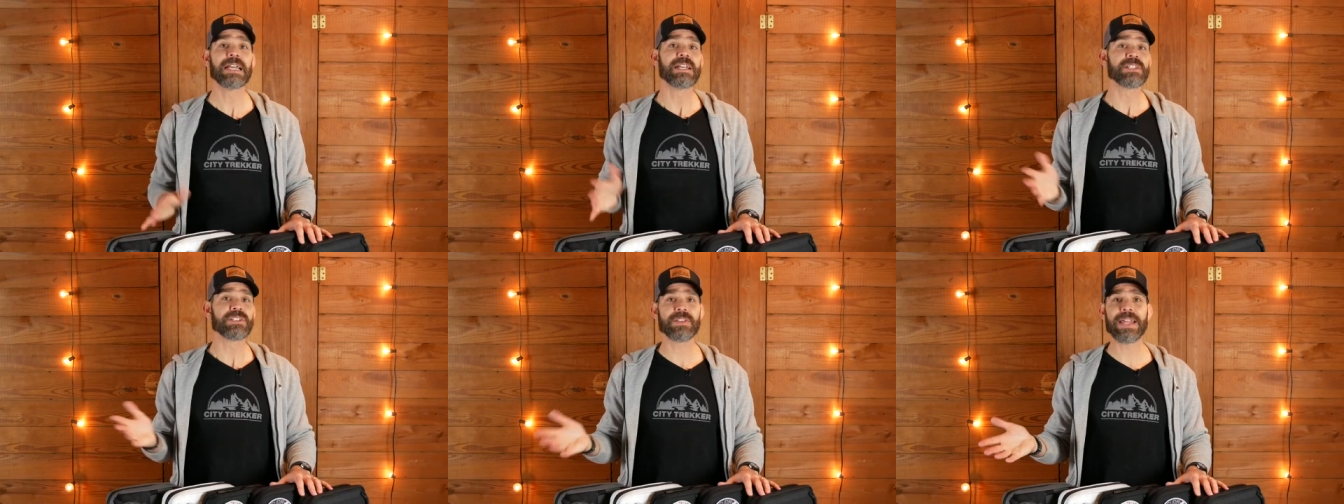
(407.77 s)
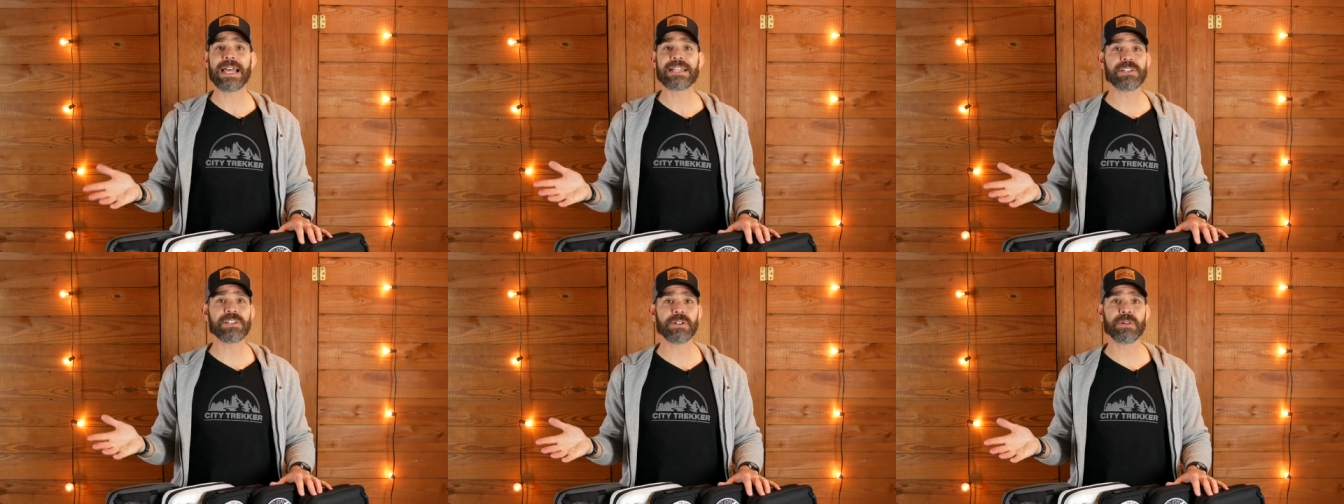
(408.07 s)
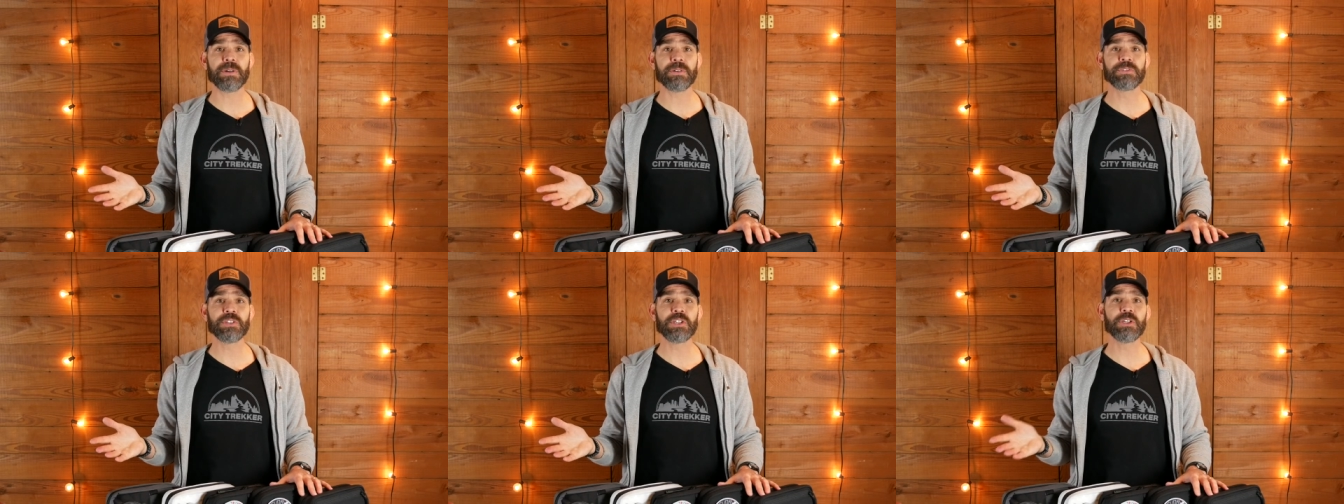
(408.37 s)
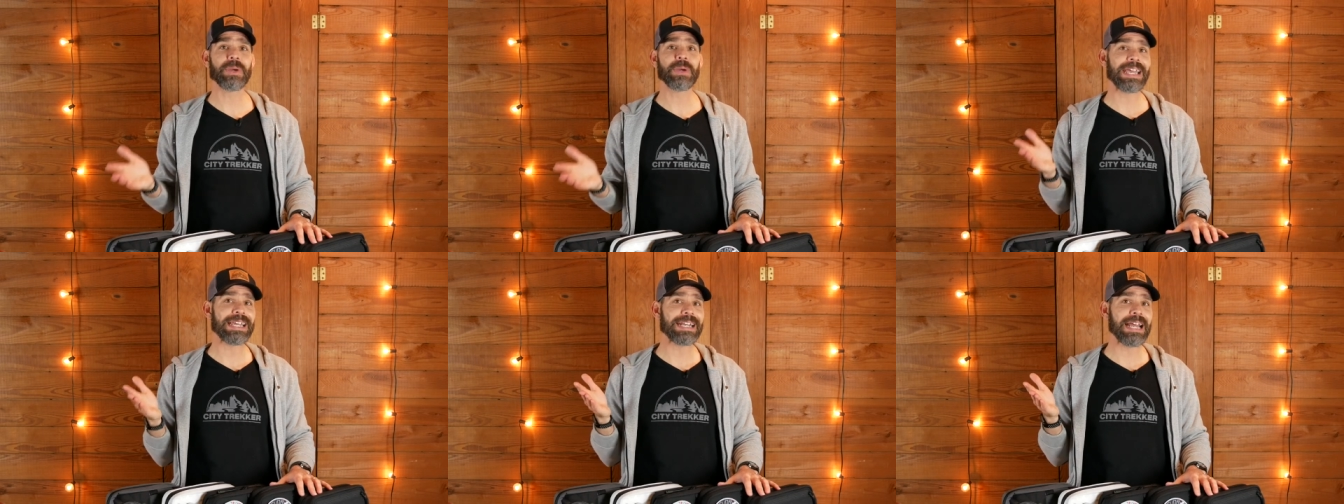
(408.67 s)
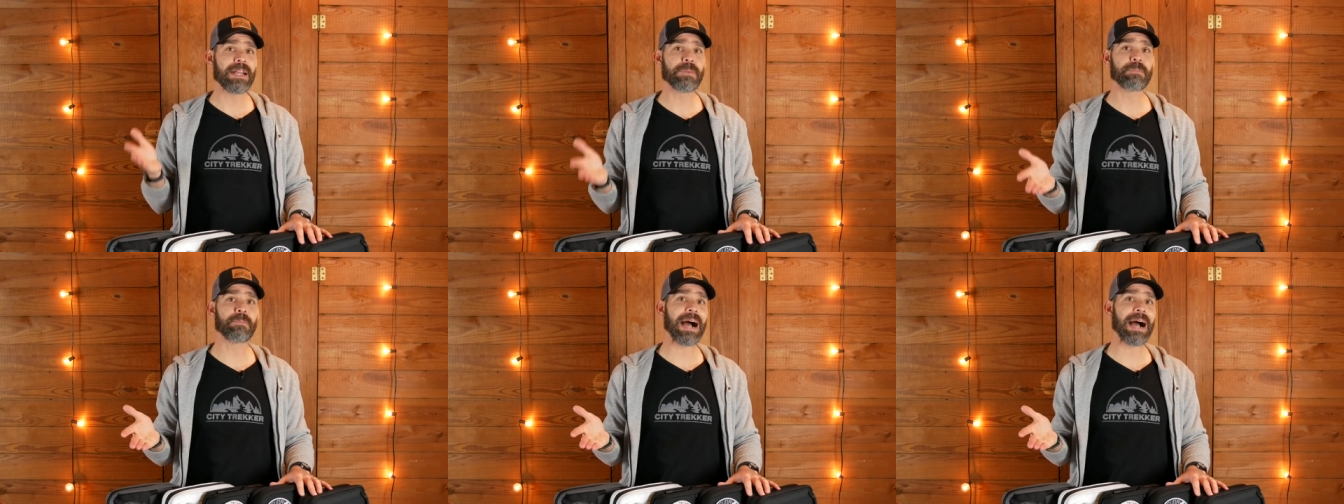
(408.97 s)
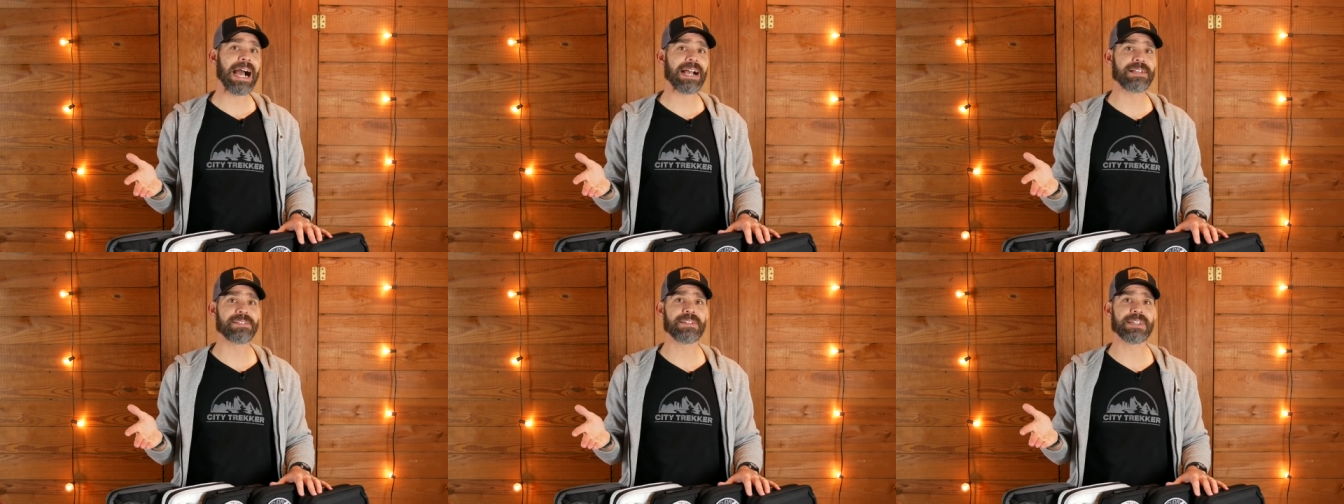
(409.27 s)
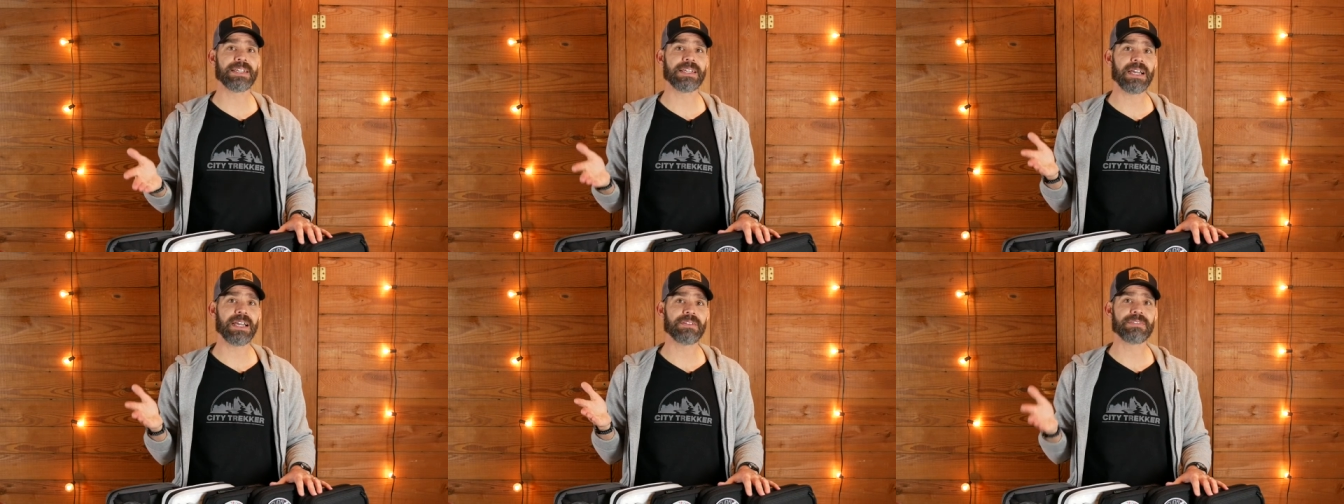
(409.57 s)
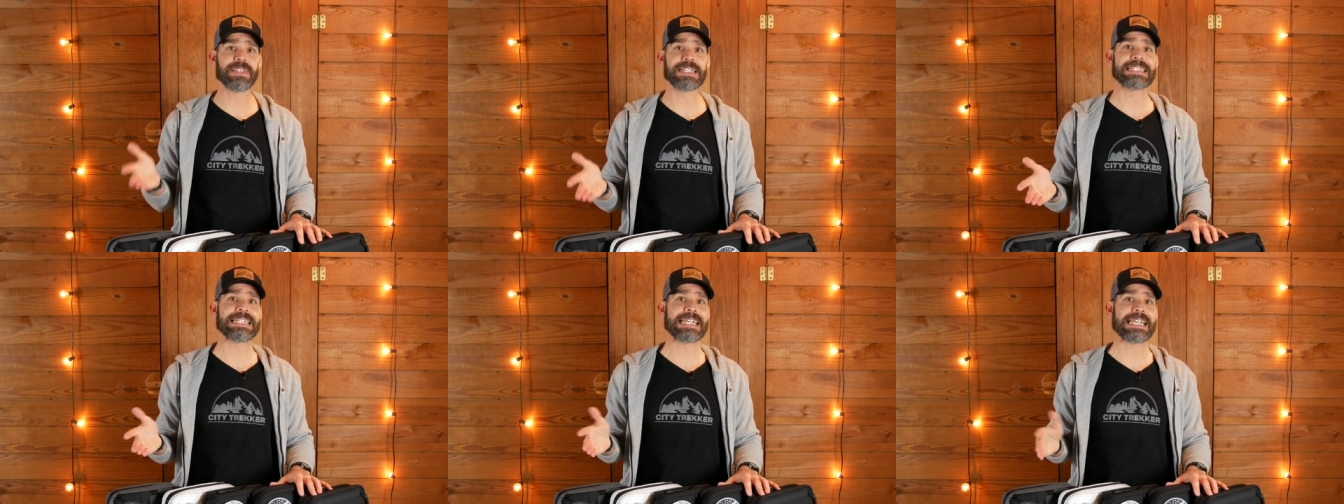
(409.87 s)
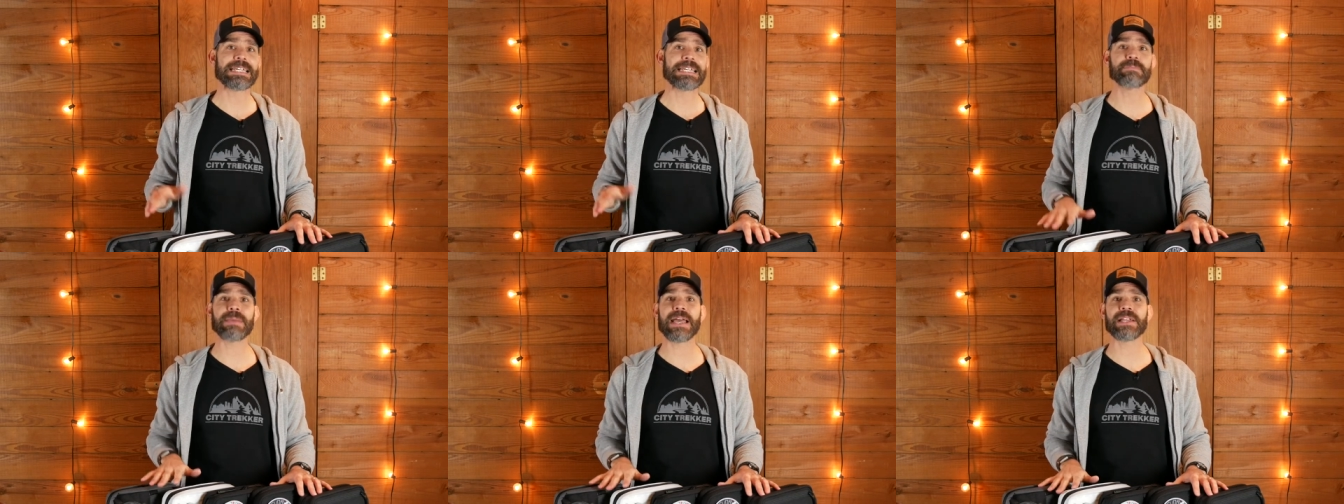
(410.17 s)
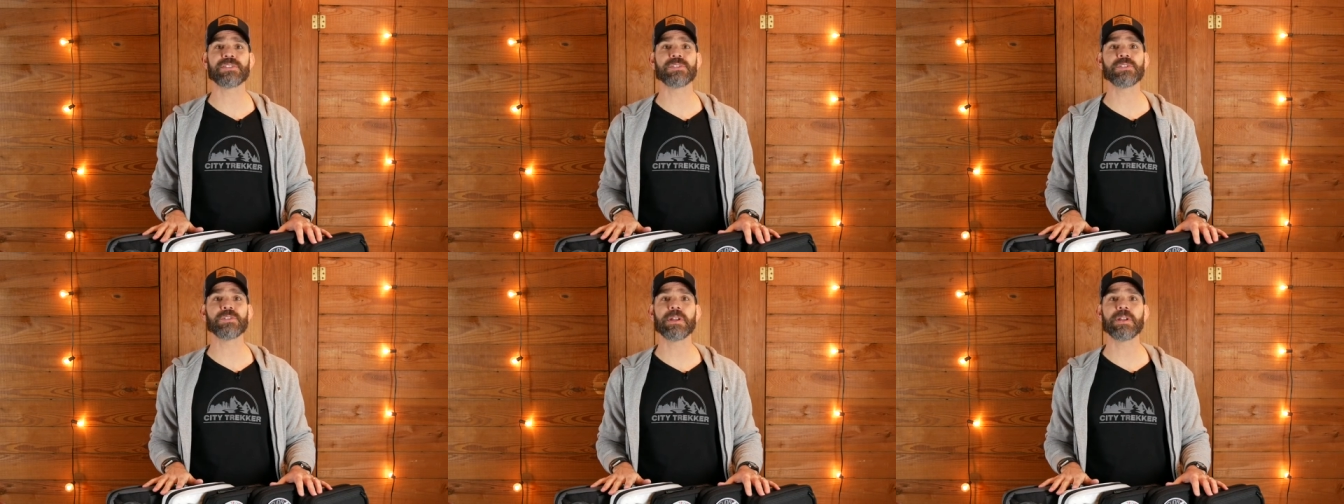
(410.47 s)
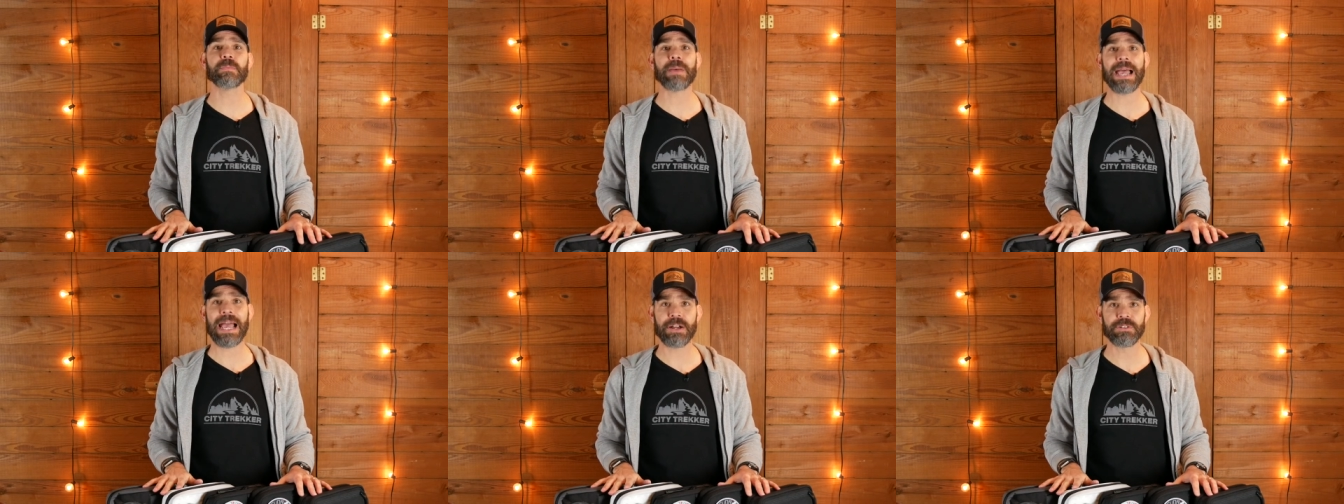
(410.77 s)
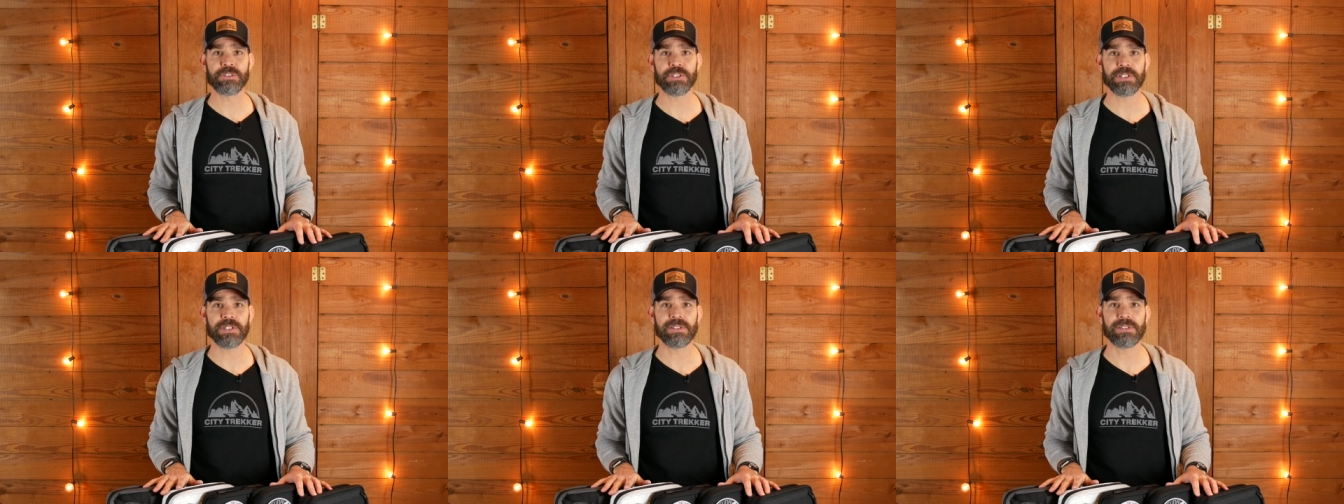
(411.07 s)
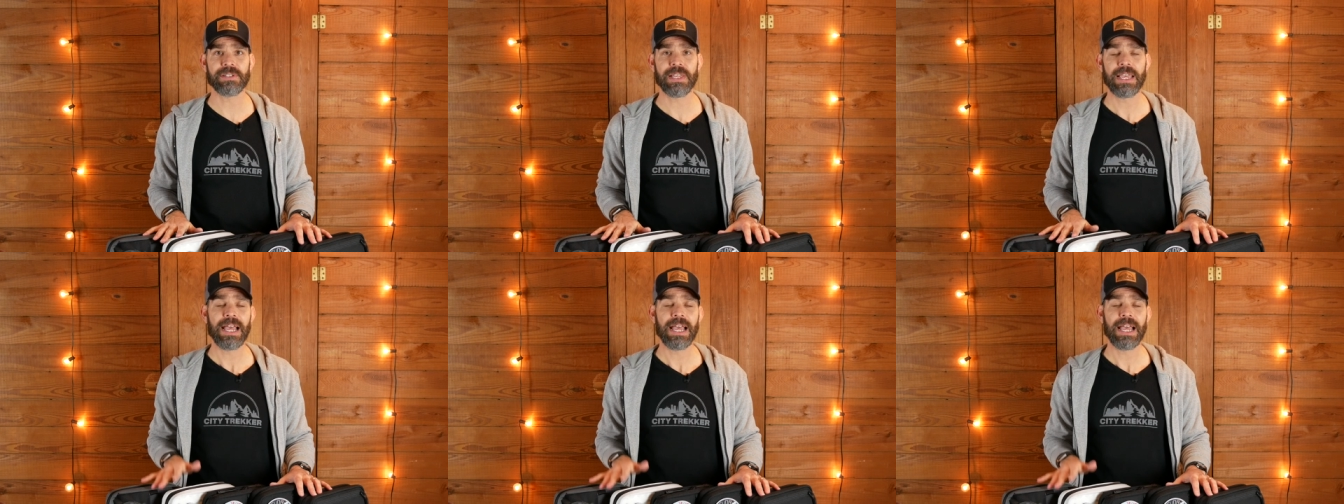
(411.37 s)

So that's our review and unboxing of the Dan Matsuda pouches.